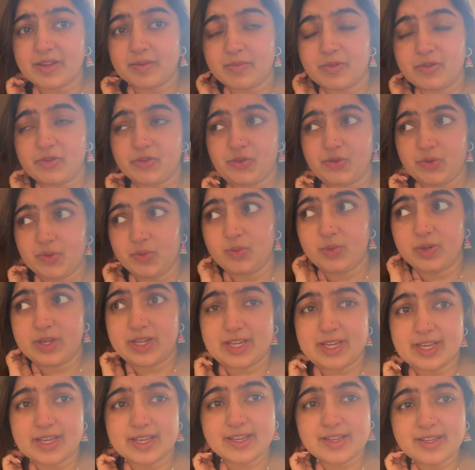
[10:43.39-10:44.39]
I'm not sure what
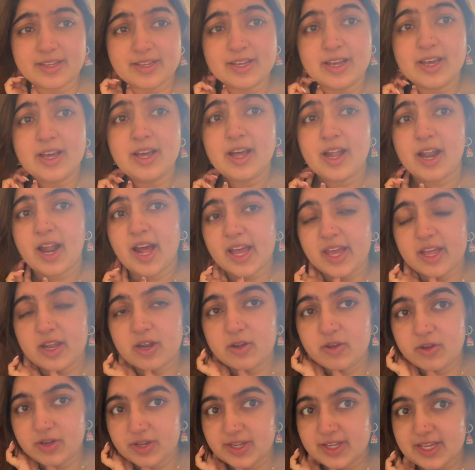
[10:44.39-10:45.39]
it is. Like, it
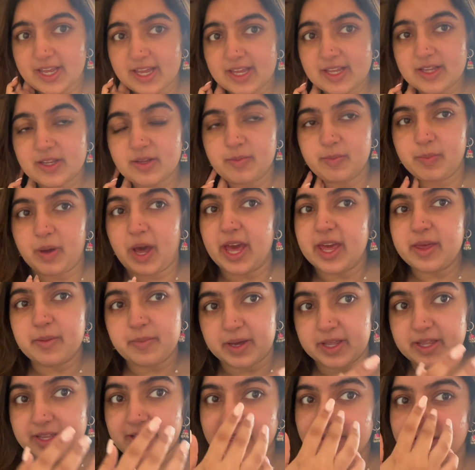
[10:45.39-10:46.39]
looks like it's a bite
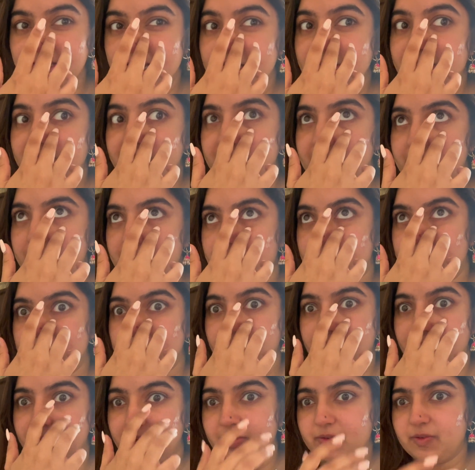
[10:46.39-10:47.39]
by the size of it, but then it
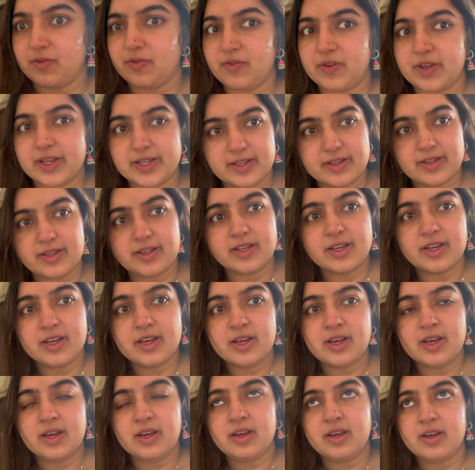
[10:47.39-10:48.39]
also feels,
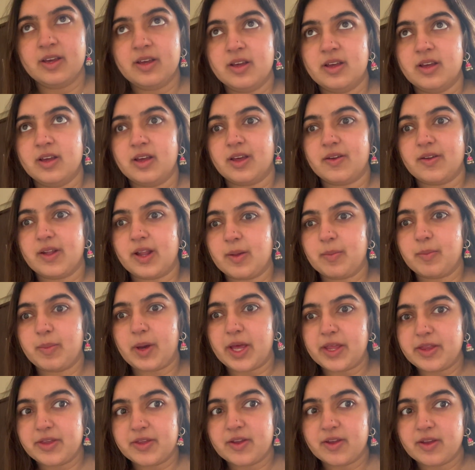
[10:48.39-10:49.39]
like
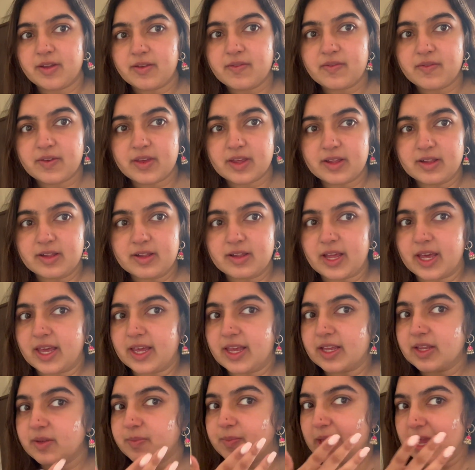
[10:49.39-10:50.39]
bites don't feel
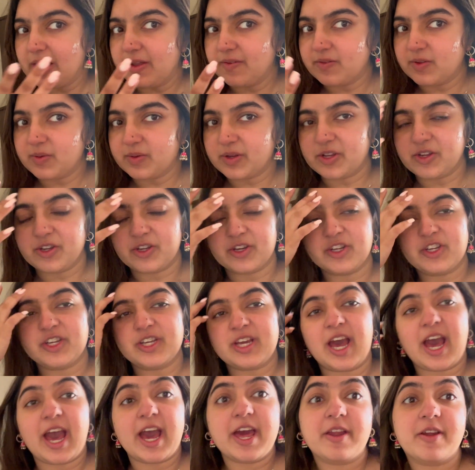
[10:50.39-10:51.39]
like as painful when you touch
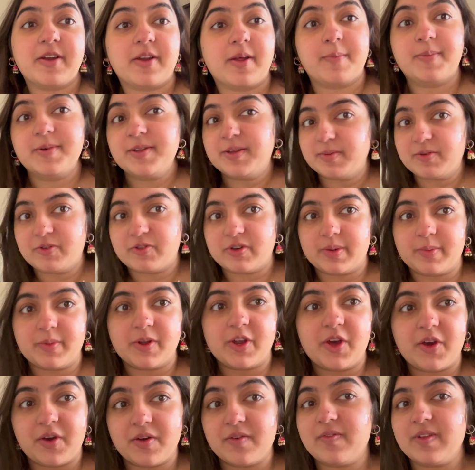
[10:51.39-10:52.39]
it. I don't know, put some cream on
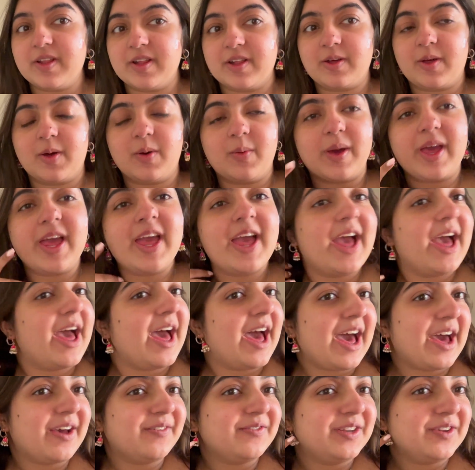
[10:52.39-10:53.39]
it, hopefully it'll go away.
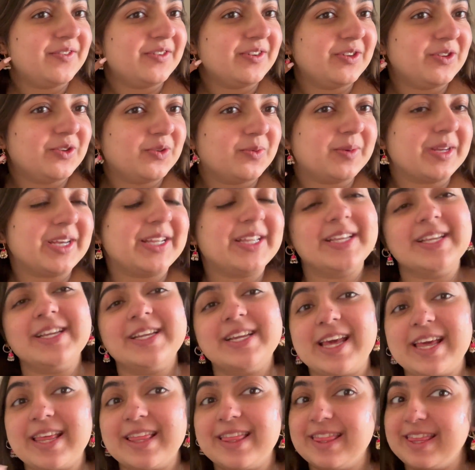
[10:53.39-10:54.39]
I have different gym clothes in
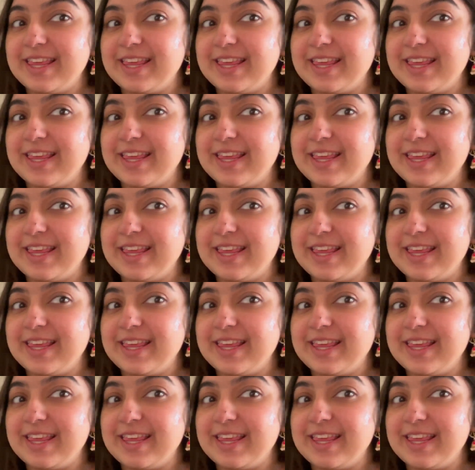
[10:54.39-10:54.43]
today.